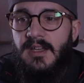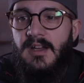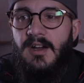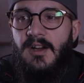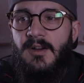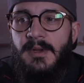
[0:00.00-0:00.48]

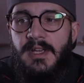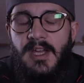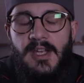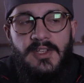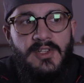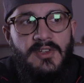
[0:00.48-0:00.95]
Oh my
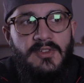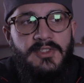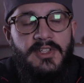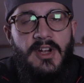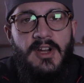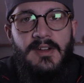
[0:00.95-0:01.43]
gosh, colds
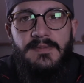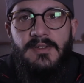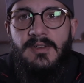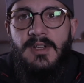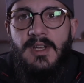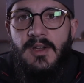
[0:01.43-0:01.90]
are
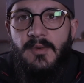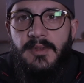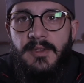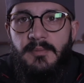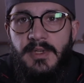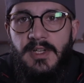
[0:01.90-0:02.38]
awful with
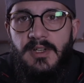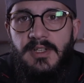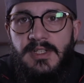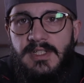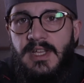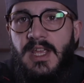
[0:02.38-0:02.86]
a beard.
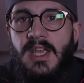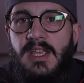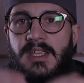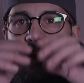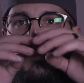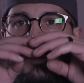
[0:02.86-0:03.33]
It's like
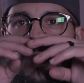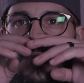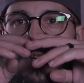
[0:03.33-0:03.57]
you gotta blow